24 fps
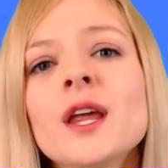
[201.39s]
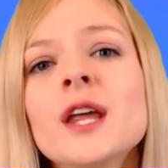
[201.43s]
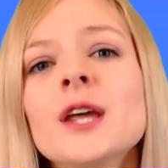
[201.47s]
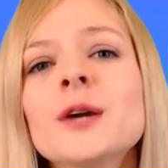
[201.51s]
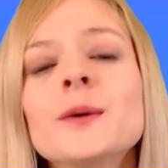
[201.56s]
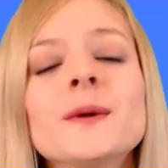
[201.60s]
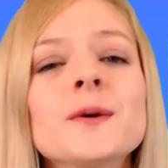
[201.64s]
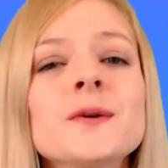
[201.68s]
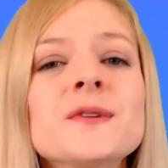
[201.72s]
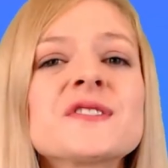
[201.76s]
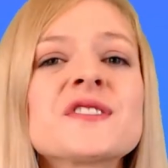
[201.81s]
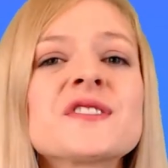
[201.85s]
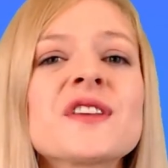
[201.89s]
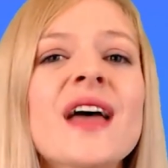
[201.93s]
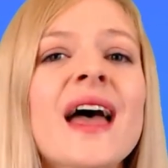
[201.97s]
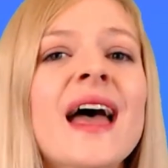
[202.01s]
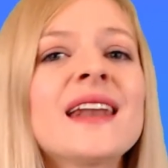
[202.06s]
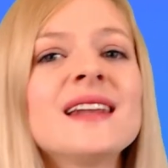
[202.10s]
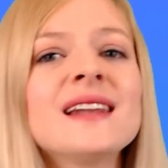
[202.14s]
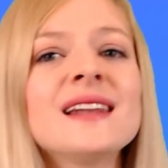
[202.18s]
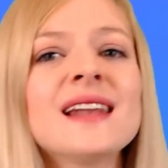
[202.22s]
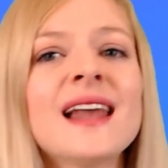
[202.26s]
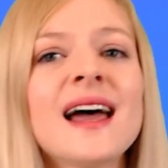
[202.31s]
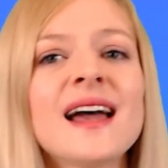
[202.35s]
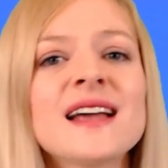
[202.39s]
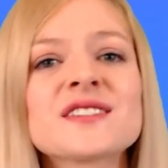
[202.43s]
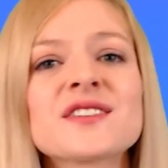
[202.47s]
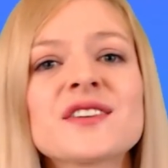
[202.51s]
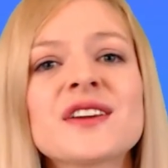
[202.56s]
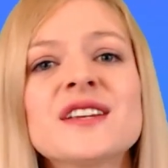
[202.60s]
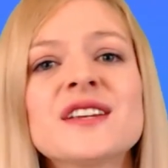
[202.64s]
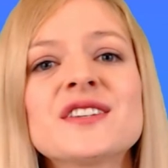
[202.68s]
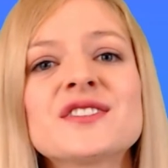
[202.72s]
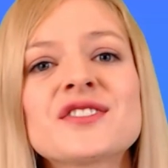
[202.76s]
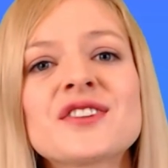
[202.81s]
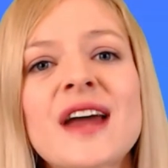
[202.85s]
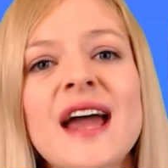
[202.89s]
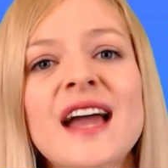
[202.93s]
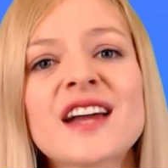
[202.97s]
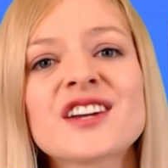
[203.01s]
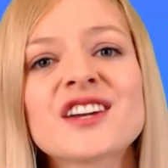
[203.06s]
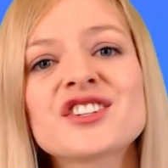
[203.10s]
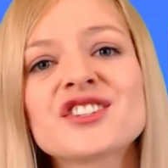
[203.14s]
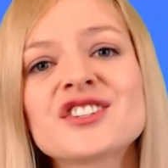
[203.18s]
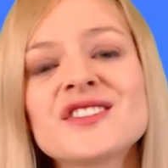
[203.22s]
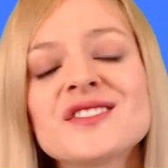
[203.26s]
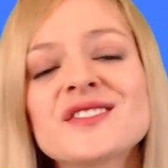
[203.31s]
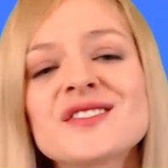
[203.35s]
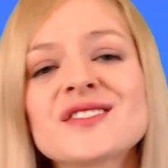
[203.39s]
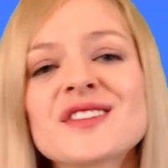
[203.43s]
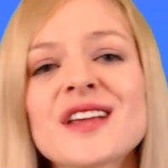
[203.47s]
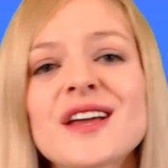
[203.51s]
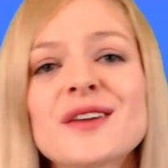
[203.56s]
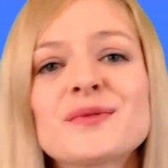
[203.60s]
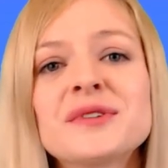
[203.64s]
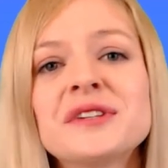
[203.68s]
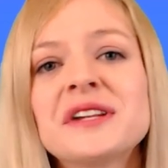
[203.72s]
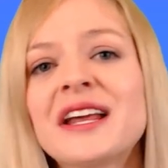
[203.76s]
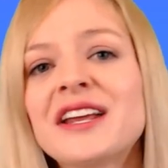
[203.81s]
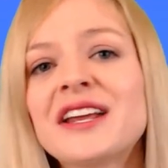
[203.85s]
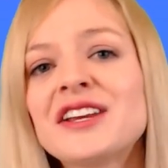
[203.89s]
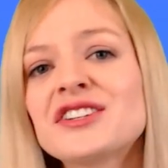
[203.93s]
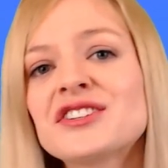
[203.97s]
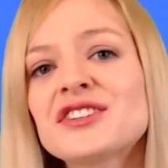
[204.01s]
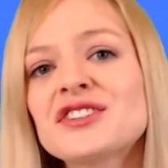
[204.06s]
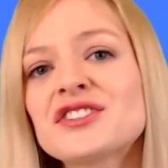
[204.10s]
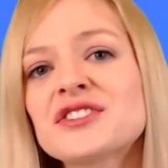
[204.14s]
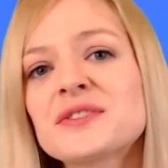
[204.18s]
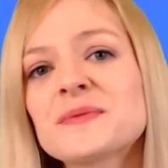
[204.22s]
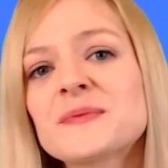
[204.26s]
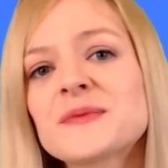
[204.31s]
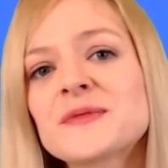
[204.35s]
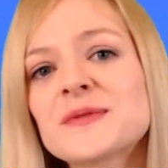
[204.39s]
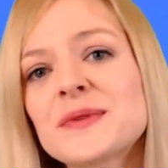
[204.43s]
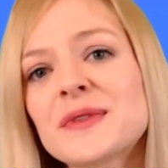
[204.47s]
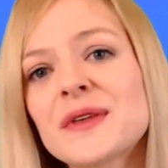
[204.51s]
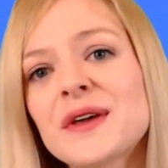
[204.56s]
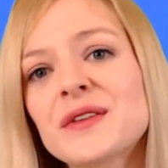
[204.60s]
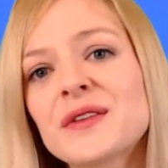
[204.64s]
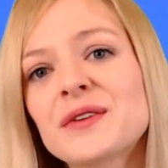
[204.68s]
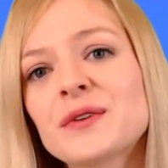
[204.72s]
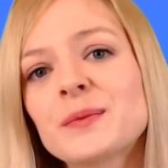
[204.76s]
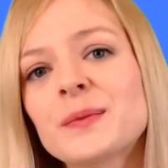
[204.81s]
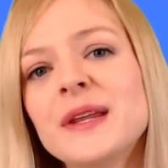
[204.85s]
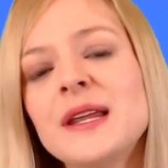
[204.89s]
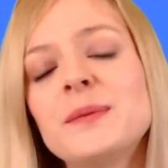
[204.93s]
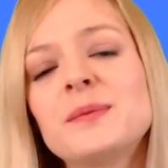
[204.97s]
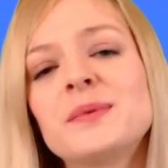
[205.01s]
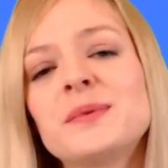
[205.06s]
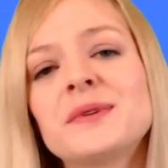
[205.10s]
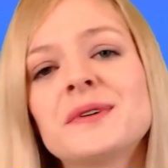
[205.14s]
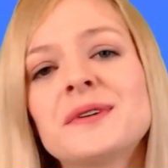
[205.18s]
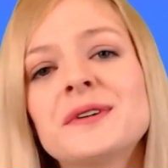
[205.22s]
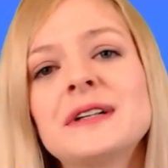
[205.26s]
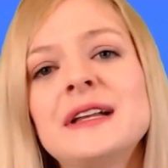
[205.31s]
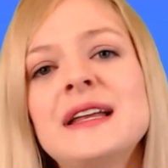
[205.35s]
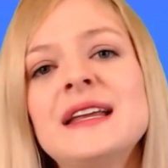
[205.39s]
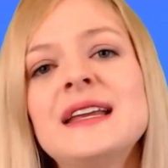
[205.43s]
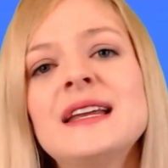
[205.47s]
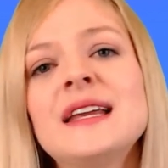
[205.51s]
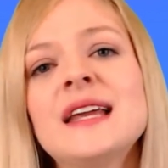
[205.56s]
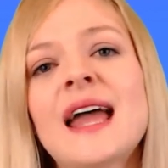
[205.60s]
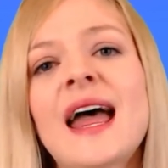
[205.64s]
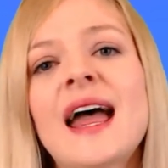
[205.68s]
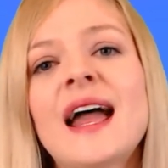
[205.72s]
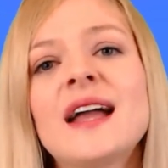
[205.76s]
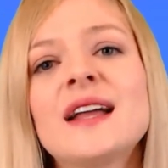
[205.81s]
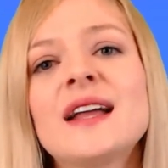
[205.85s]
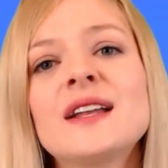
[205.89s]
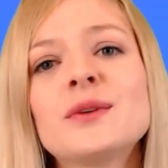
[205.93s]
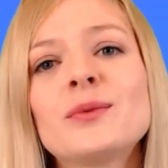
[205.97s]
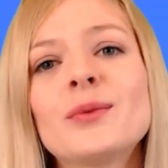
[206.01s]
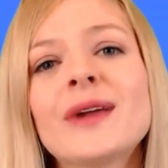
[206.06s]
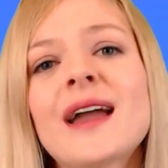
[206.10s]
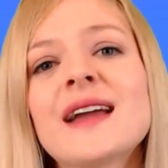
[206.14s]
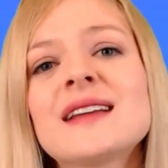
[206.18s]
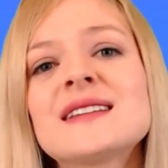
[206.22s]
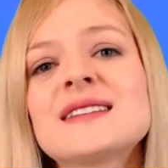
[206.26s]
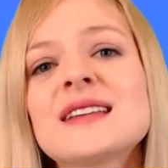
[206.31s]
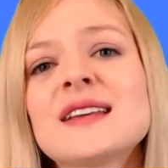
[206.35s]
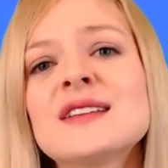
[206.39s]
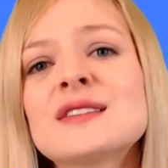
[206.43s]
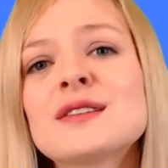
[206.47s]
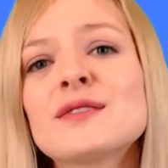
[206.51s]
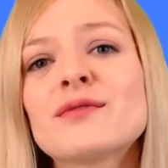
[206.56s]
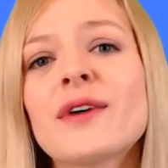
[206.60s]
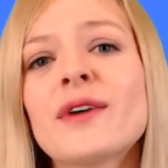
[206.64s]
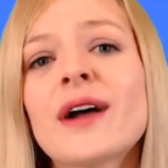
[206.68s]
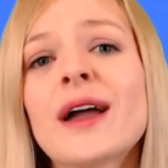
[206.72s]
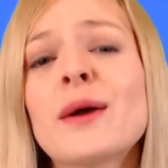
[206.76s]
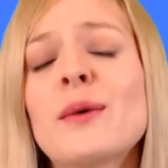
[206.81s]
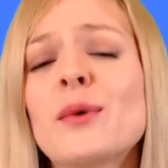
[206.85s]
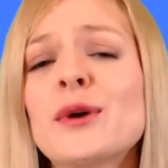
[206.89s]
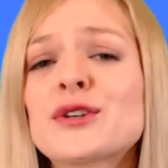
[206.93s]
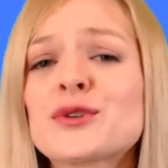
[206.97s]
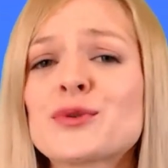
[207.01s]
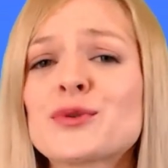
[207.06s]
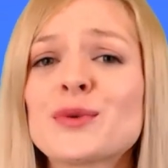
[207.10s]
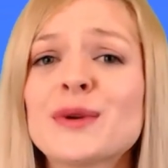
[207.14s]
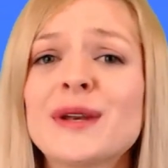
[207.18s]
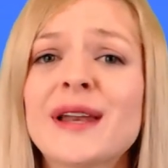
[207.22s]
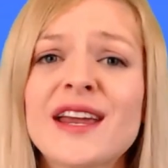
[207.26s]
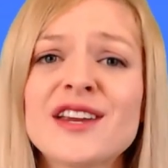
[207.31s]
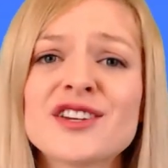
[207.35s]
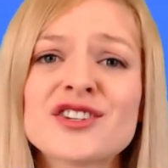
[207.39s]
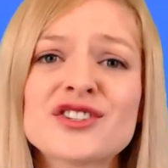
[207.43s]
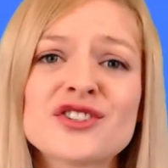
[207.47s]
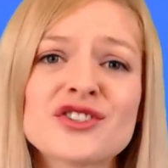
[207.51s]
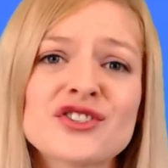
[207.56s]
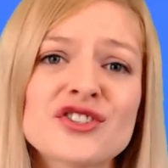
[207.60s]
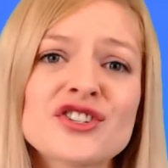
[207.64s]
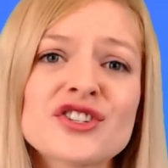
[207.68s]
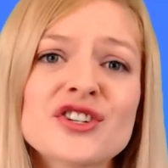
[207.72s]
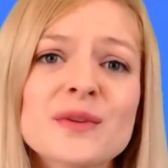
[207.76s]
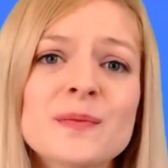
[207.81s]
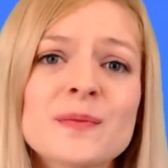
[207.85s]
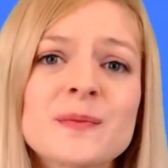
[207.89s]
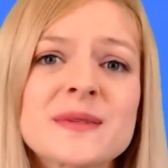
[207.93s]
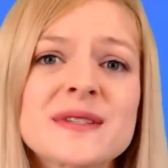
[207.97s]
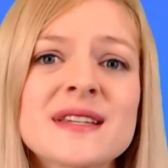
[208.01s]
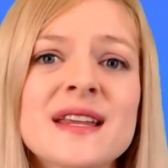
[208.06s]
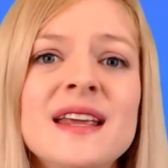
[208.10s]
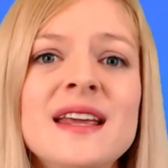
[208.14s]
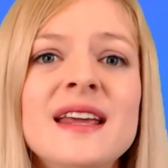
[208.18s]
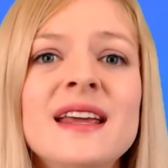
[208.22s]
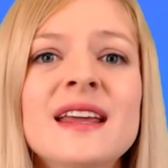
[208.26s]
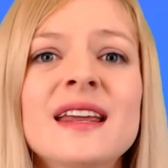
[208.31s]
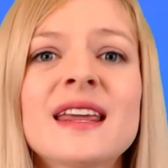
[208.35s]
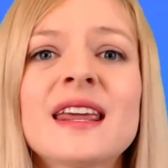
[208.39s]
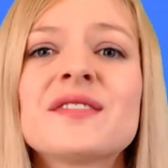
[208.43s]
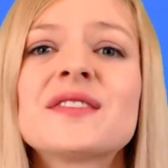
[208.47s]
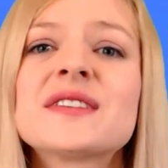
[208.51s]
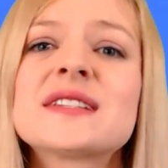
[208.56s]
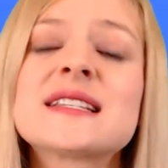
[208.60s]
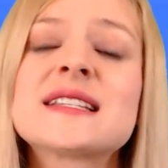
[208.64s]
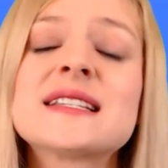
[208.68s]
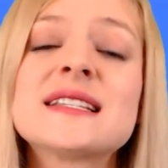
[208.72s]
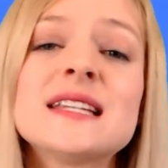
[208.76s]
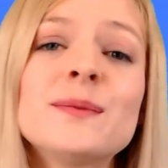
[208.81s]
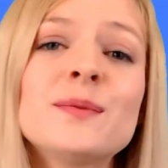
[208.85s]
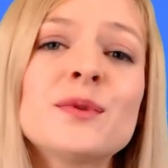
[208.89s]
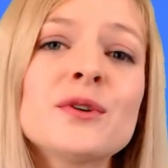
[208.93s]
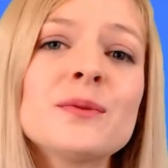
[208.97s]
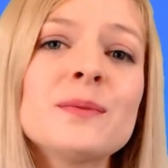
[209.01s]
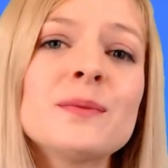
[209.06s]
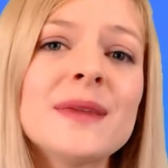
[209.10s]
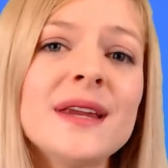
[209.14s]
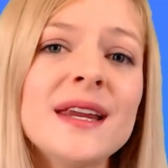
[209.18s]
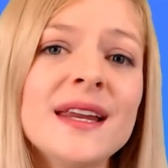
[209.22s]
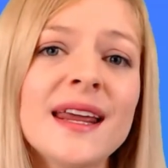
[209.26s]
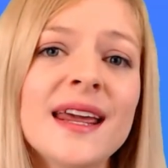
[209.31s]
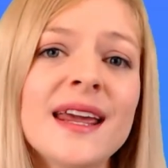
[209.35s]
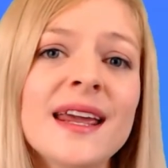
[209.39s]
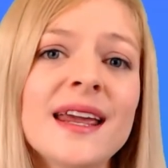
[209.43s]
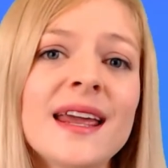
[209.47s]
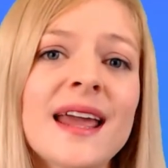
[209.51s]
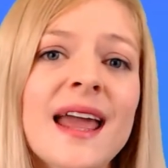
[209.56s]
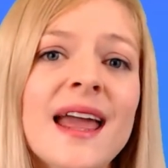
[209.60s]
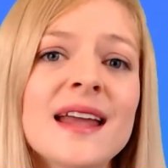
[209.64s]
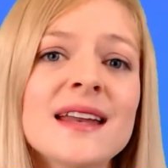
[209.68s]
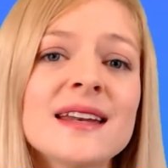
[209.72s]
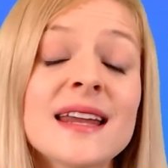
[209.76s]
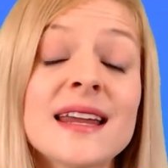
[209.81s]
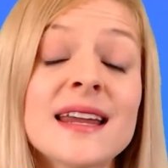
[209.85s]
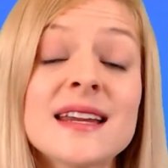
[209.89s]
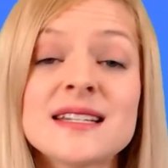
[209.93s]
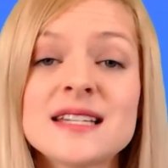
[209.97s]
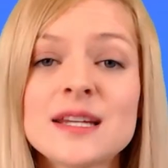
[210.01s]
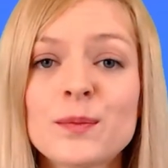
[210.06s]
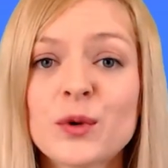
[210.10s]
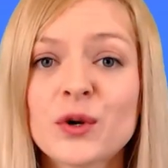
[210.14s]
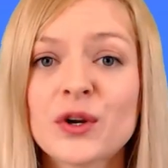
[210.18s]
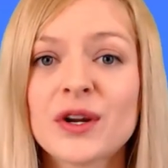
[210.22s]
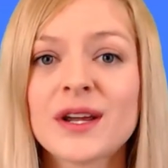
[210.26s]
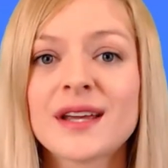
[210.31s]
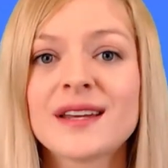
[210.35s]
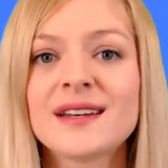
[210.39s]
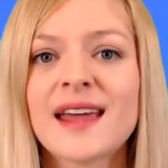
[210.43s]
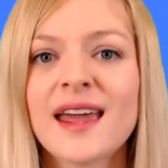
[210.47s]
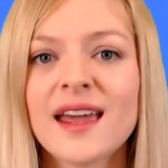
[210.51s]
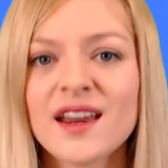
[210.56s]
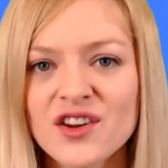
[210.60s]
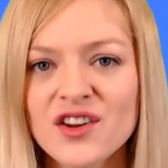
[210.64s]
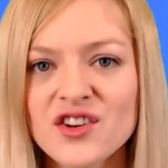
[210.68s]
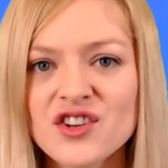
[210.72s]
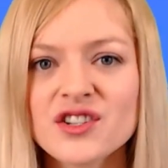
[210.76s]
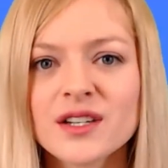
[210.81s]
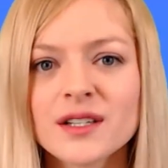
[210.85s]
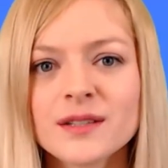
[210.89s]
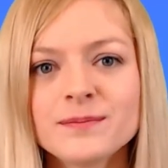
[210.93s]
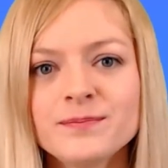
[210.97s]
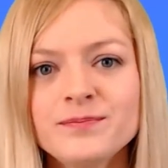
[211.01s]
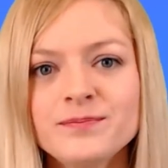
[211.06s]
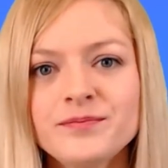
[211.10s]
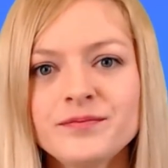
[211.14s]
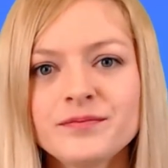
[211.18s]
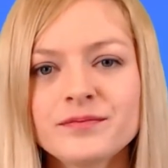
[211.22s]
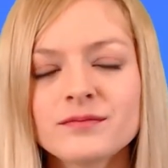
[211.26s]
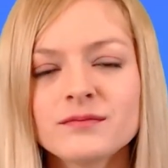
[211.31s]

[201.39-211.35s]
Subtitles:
We also analyze our interactions and relationships with other people, and we identify which relationships give us a deeper meaning and a deeper connection.